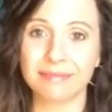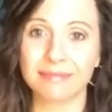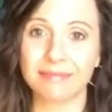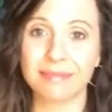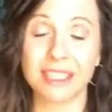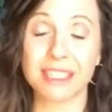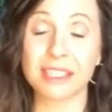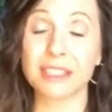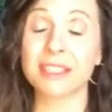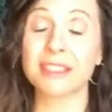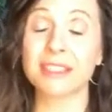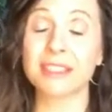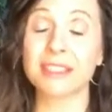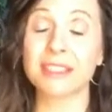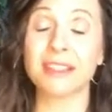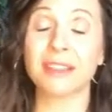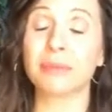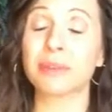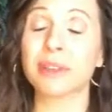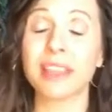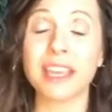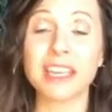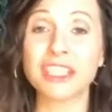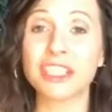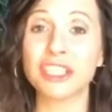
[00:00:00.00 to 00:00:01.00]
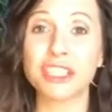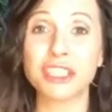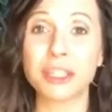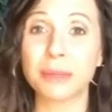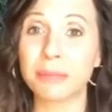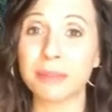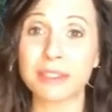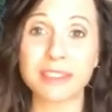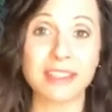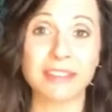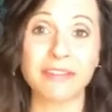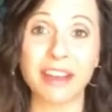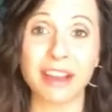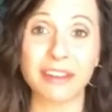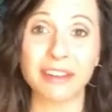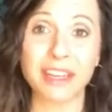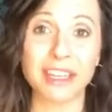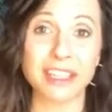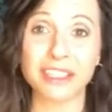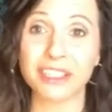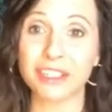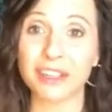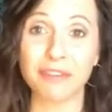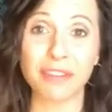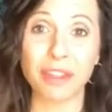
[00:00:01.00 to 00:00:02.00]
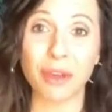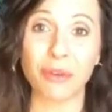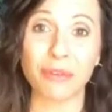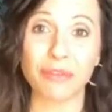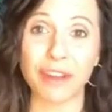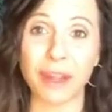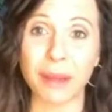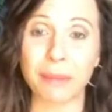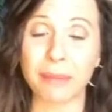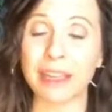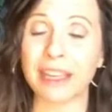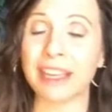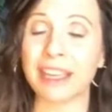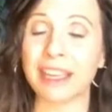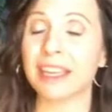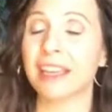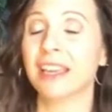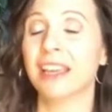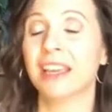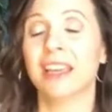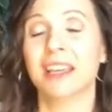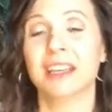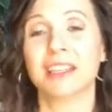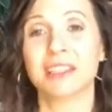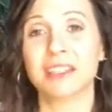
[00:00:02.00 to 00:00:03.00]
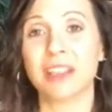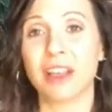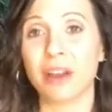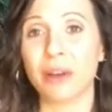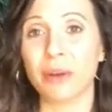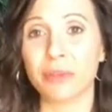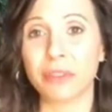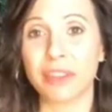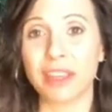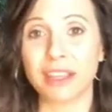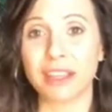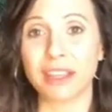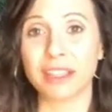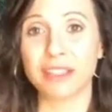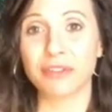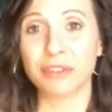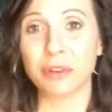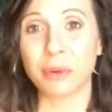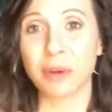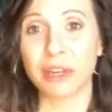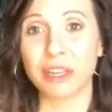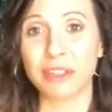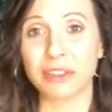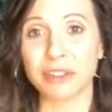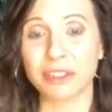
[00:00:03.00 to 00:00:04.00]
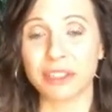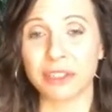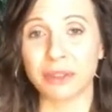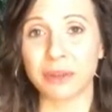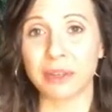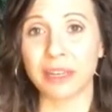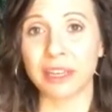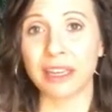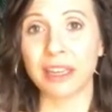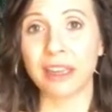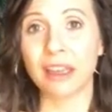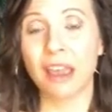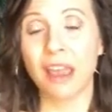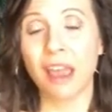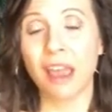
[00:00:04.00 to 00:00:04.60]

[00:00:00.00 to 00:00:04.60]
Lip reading: the relationship is the foundation of the whole family. So thanks for what you're doing.